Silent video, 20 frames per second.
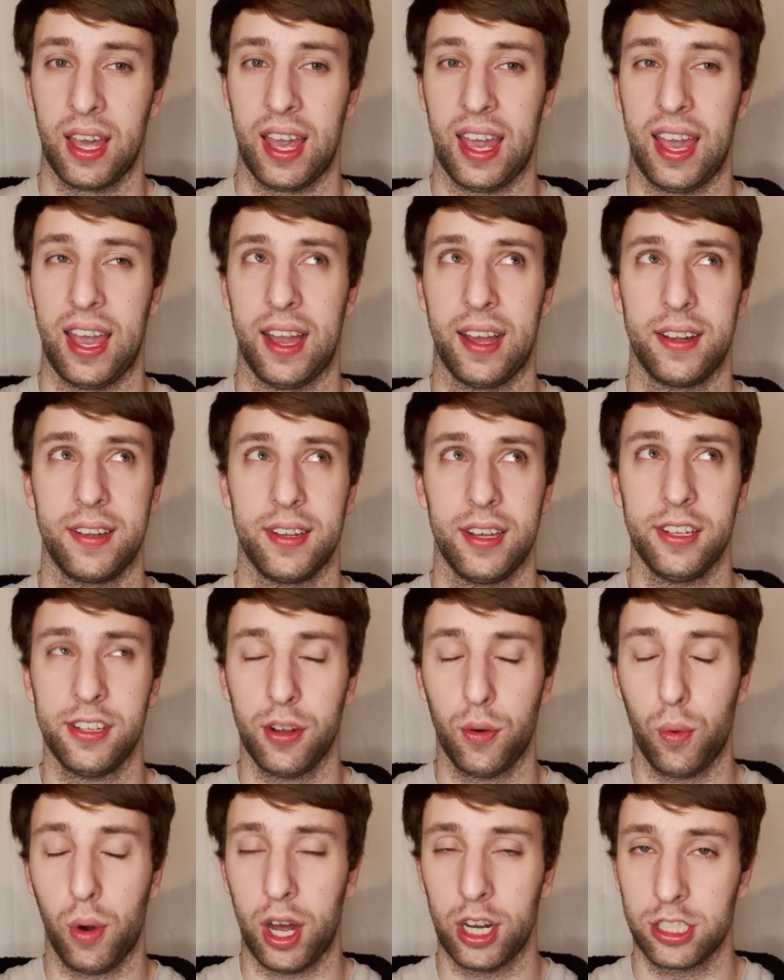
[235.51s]
And it's a
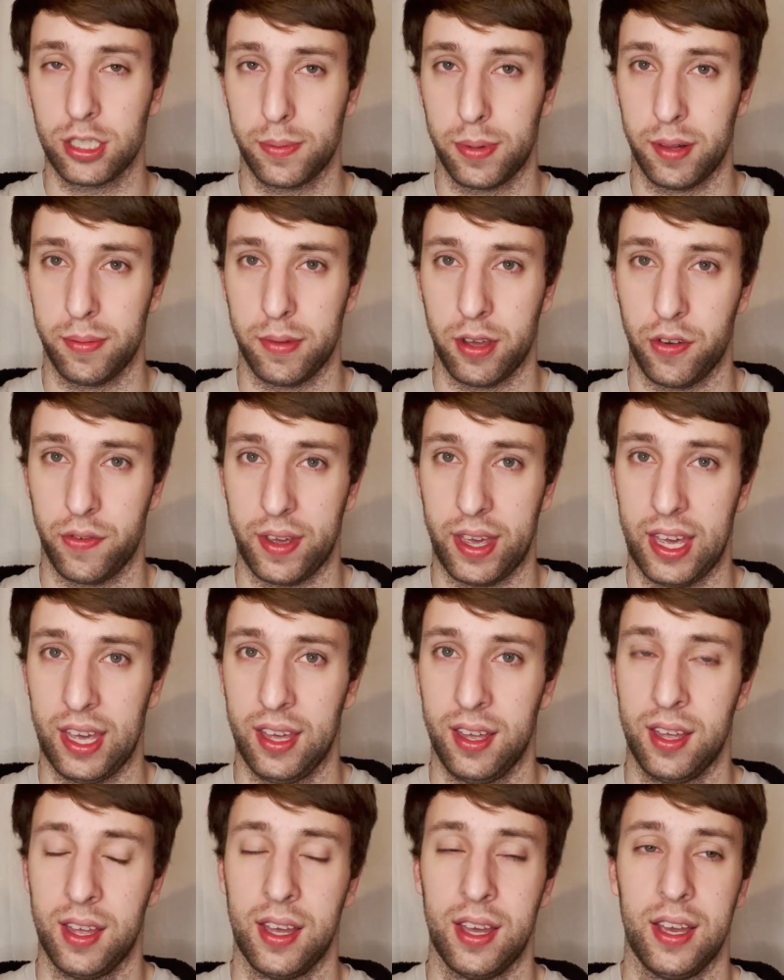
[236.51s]
watchable
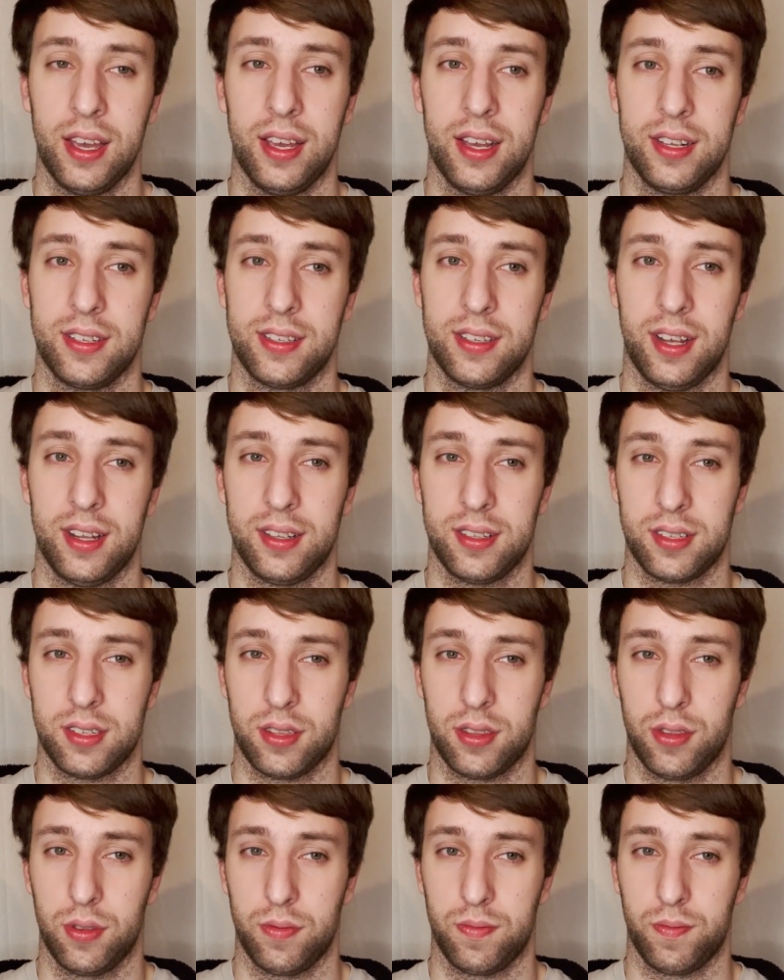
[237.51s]
movie. It's not
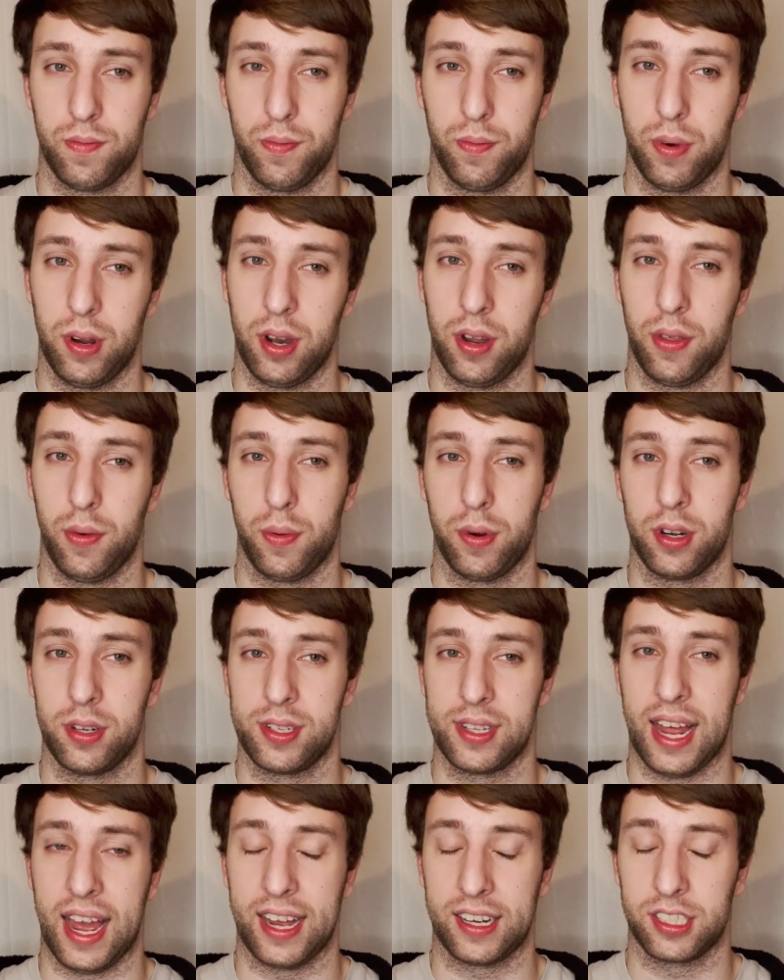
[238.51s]
one of the
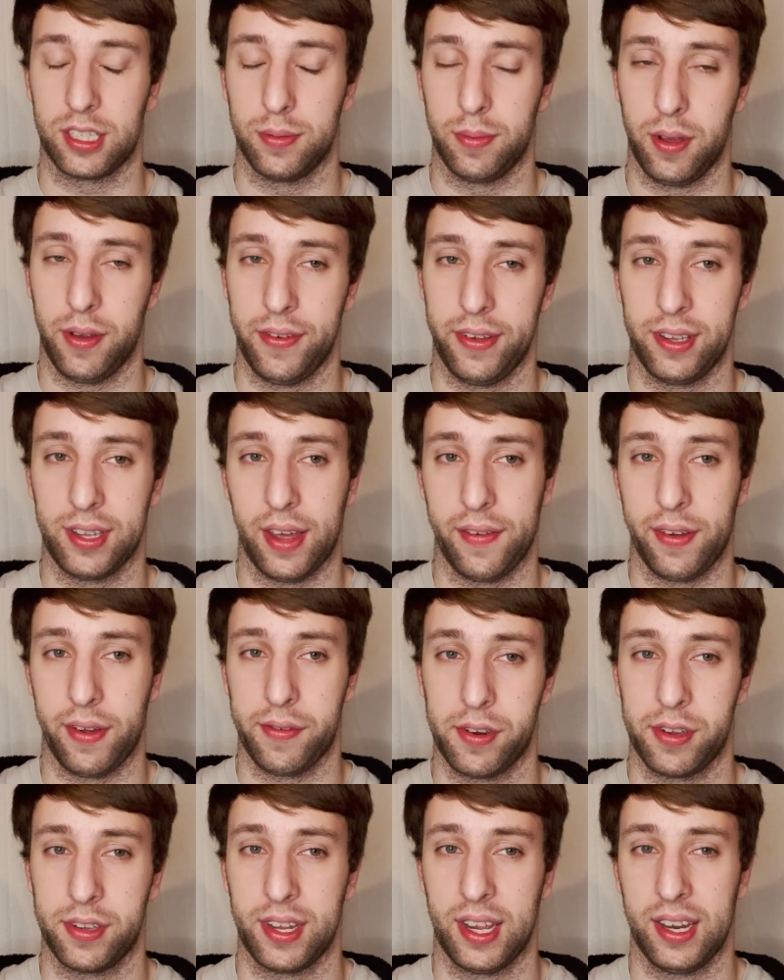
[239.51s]
worst action movies I've
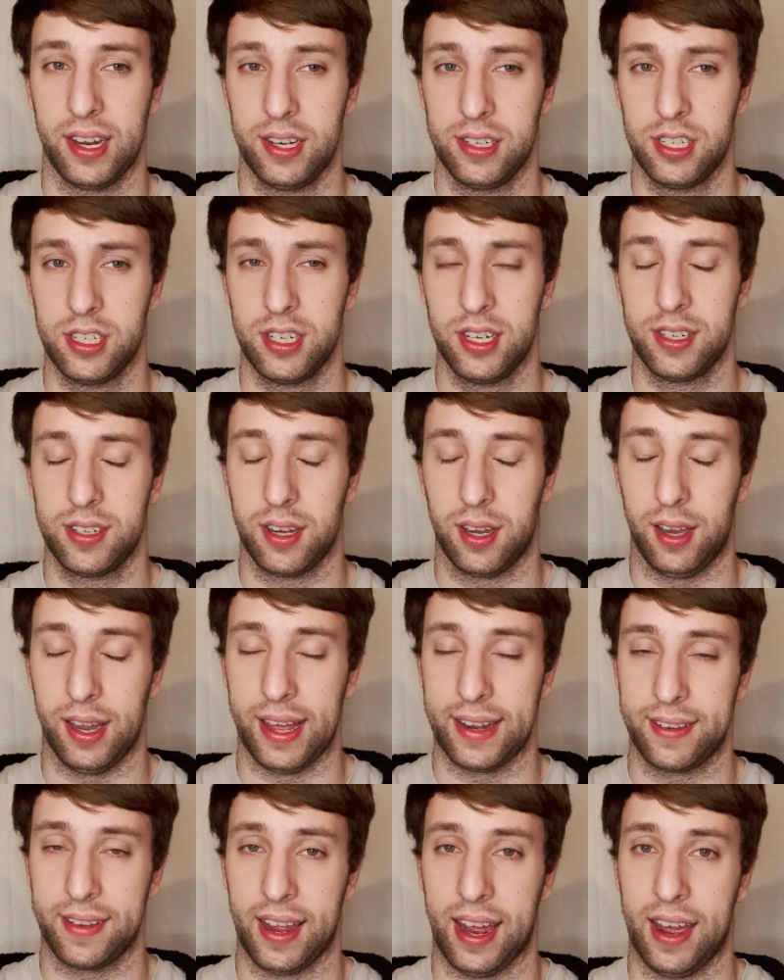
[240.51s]
seen. It's just a
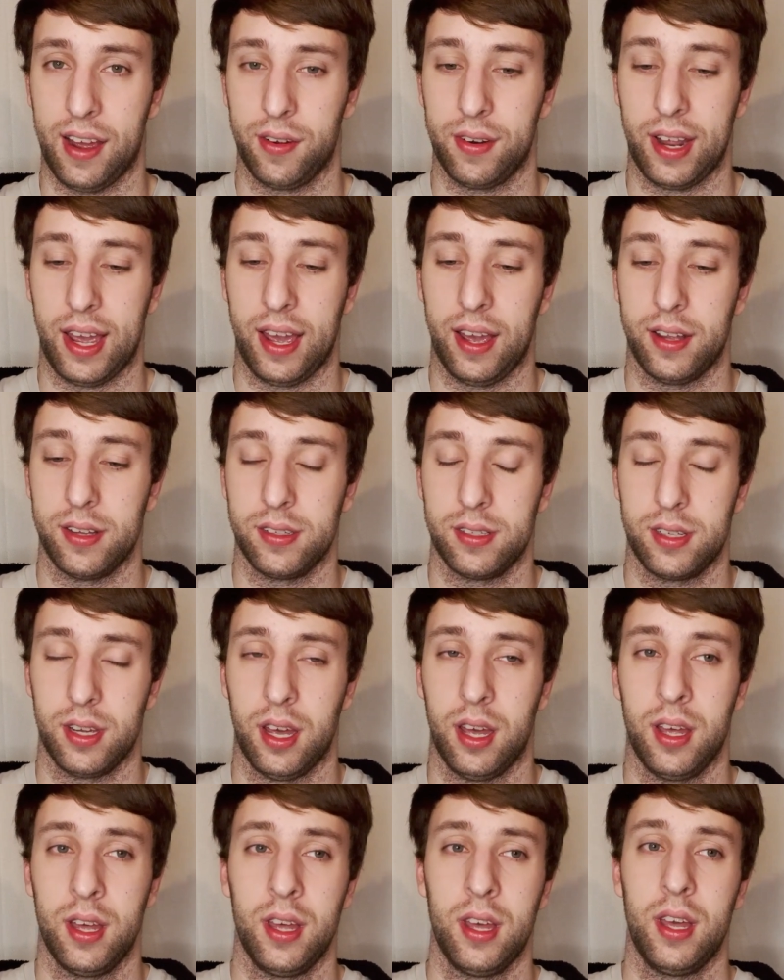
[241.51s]
letdown,
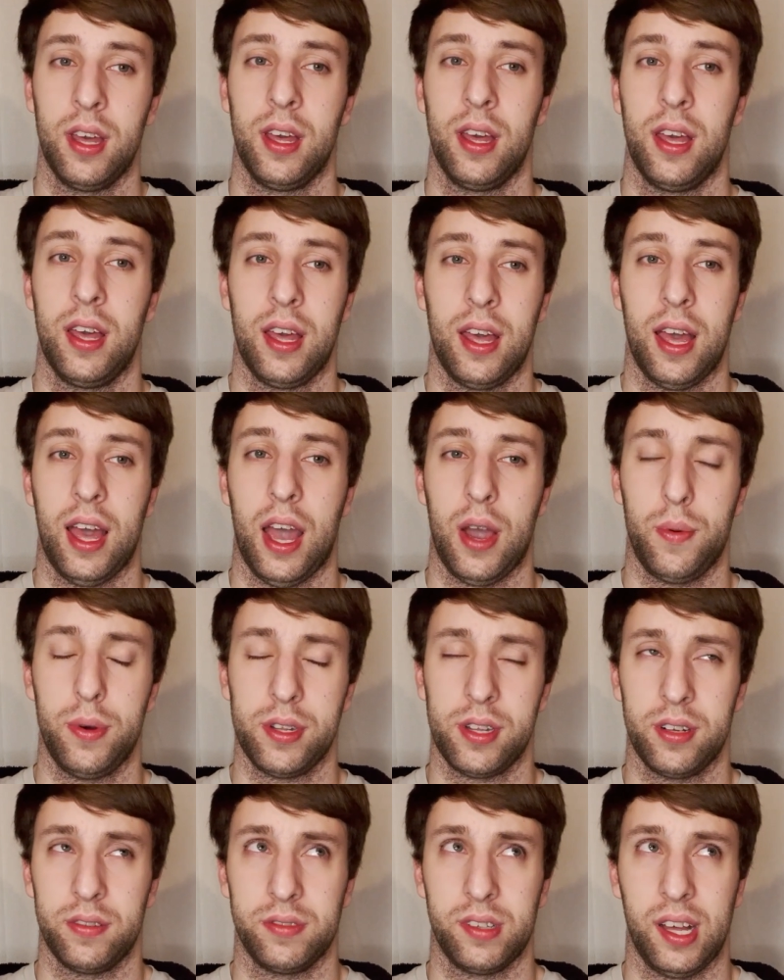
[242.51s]
and I
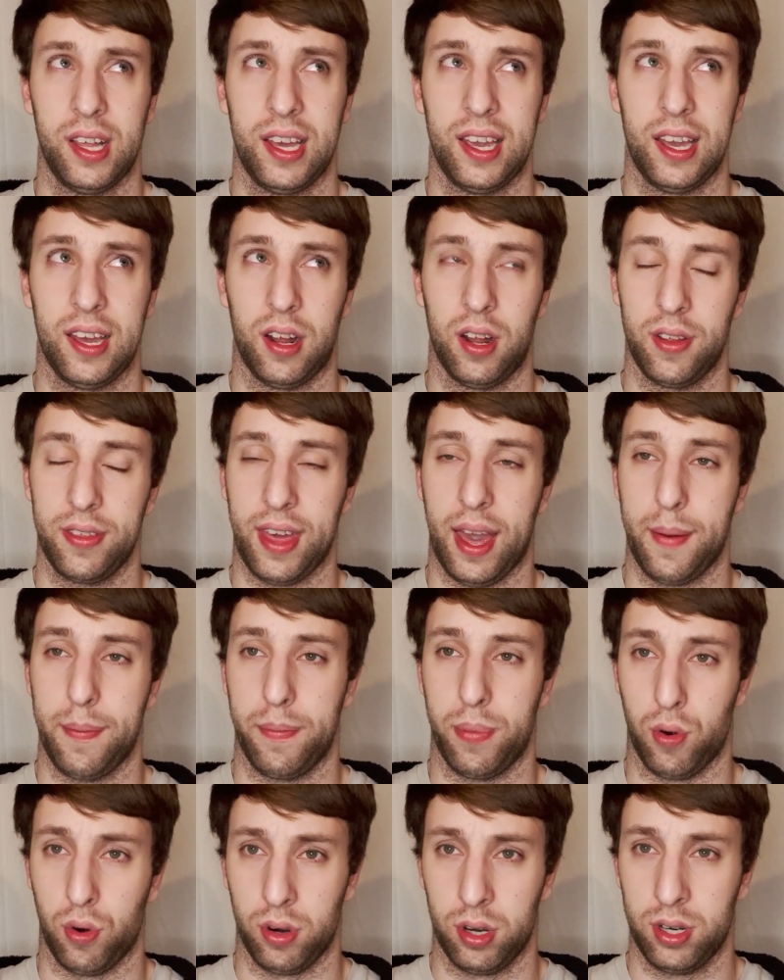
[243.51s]
wasn't really all that
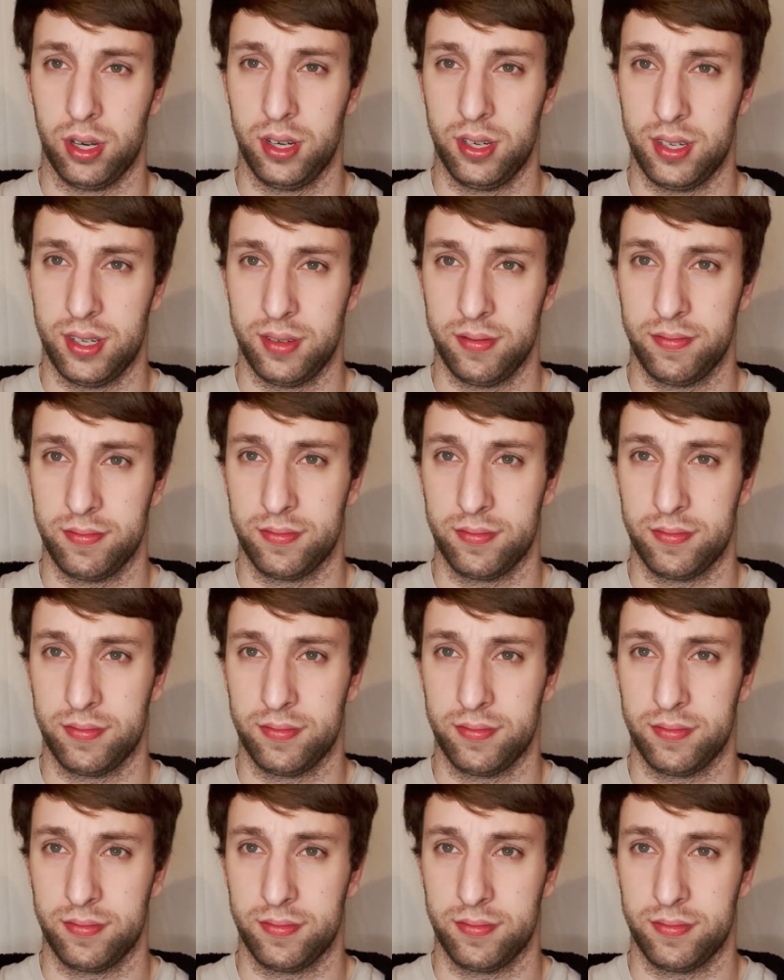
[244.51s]
bored.